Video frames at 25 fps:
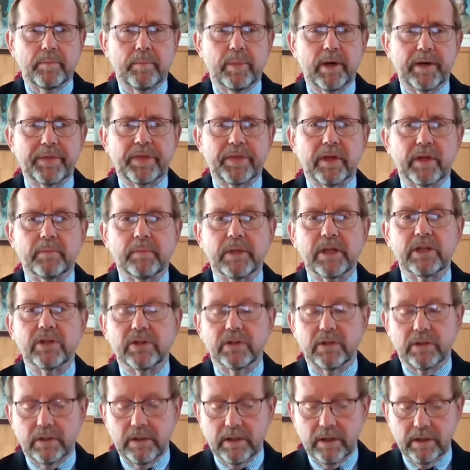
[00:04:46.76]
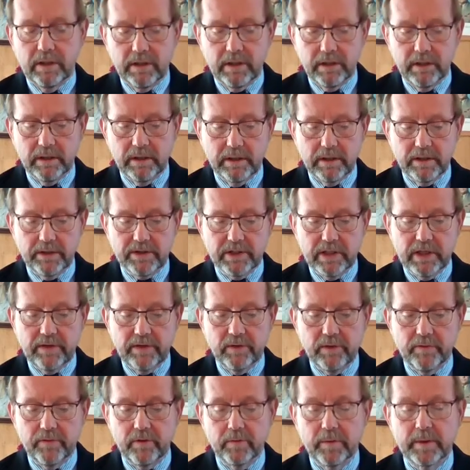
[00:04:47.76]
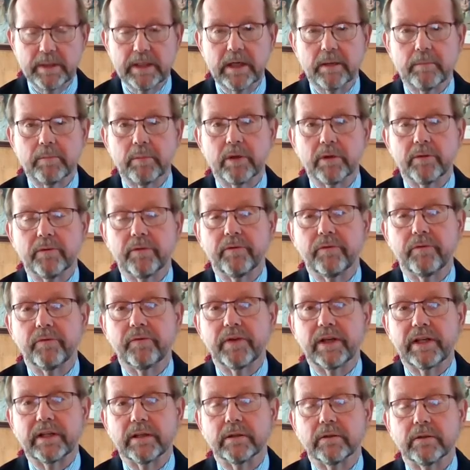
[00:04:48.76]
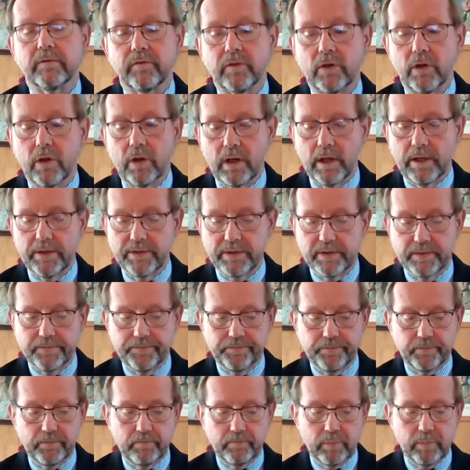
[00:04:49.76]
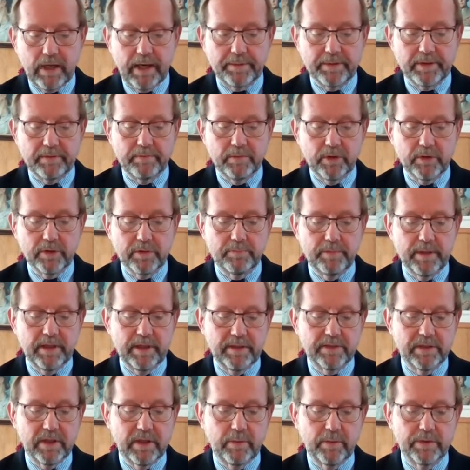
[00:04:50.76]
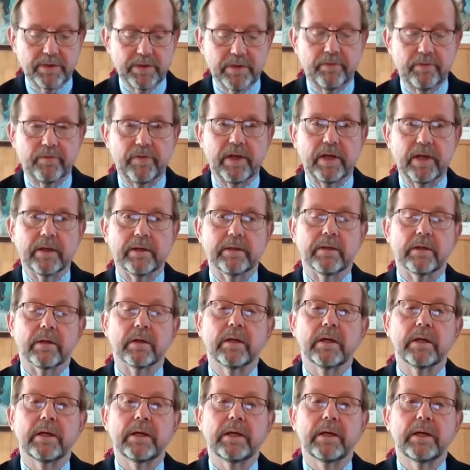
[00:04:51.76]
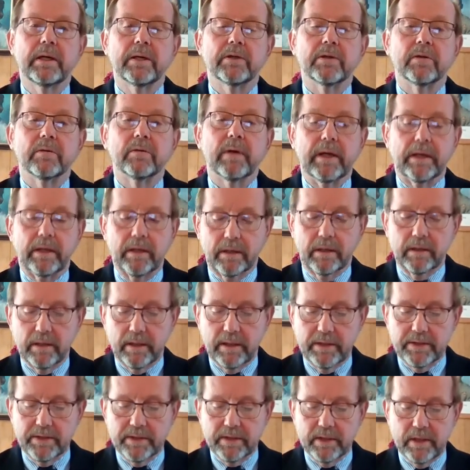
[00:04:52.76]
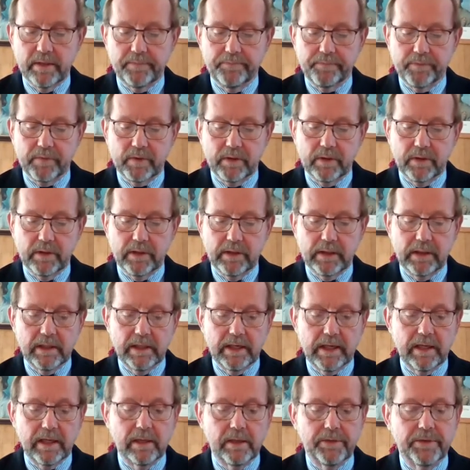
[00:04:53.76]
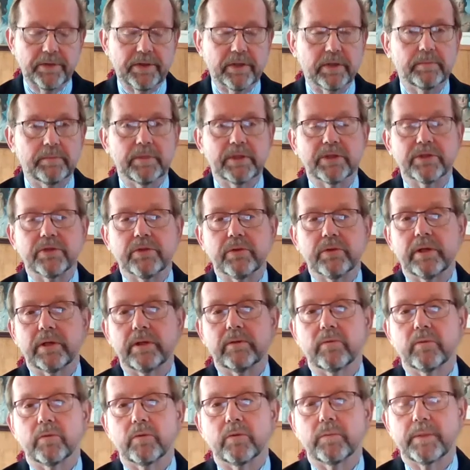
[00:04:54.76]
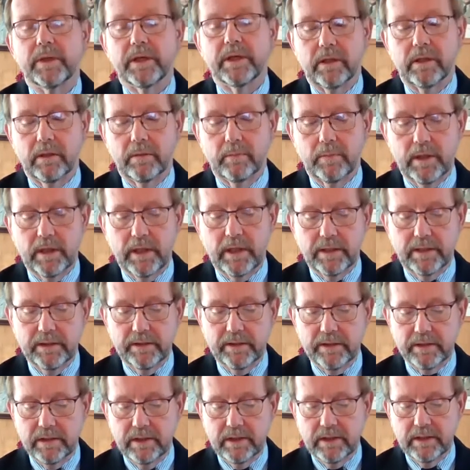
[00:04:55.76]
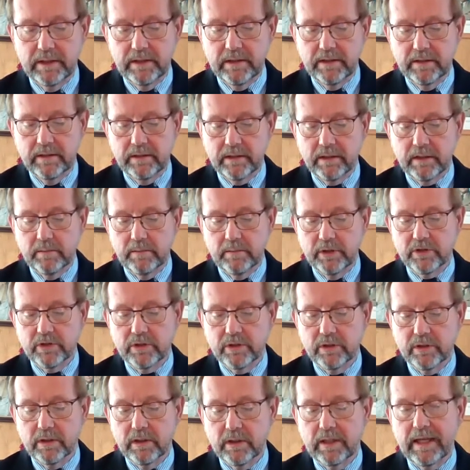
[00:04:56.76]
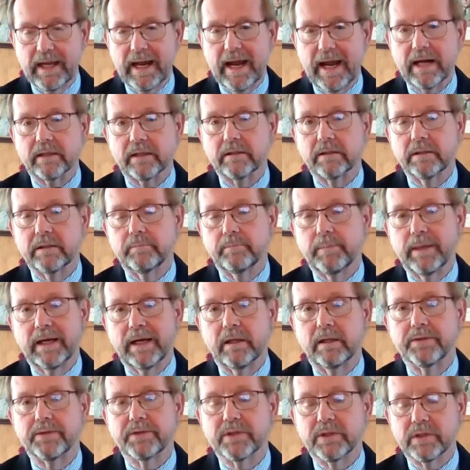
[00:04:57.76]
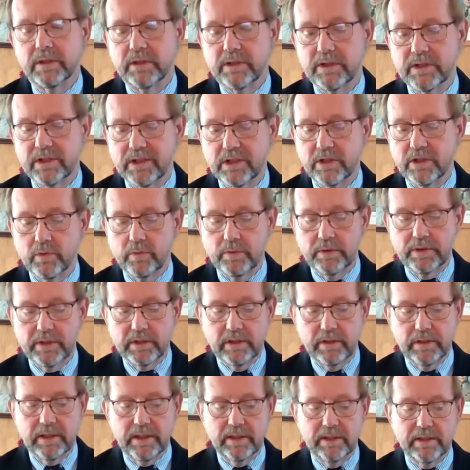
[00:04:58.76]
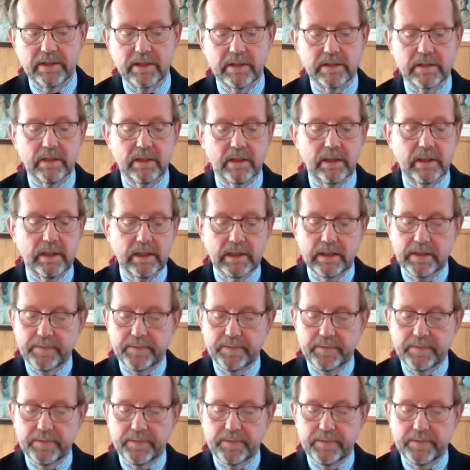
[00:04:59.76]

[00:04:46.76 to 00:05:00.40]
But the Commission suffered from a number of fatal flaws. Perhaps the most basic was the failure to recognize that, unlike healthy administrative rulemaking bodies, the Commission lacked a balanced constituency, that is to say,